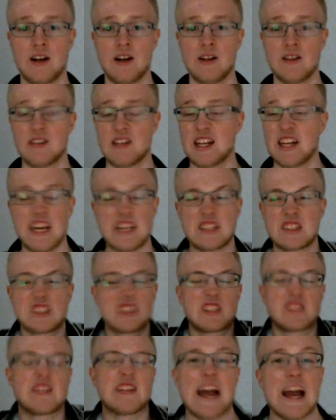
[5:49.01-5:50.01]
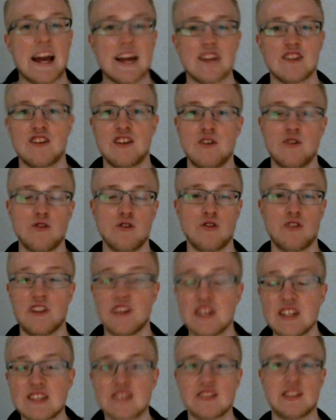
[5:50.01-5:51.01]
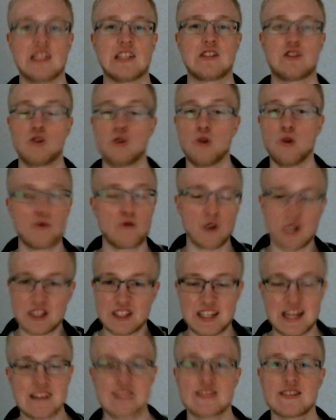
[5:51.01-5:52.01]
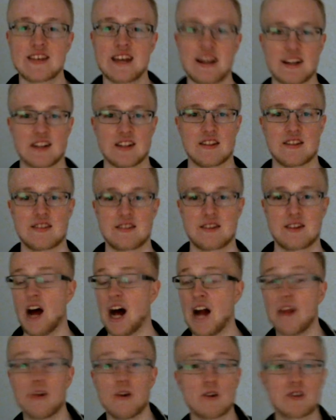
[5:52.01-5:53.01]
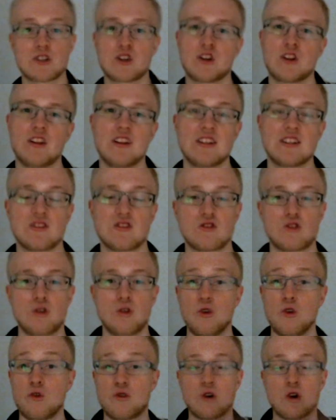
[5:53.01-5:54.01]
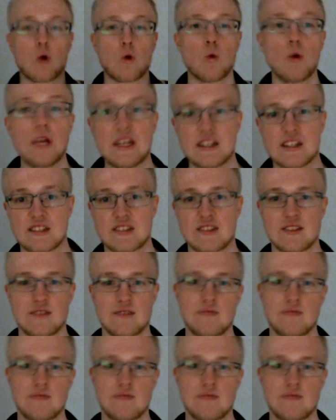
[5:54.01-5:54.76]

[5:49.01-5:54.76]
They can't stand even listening to you for 10 seconds. Others could listen to you for weeks.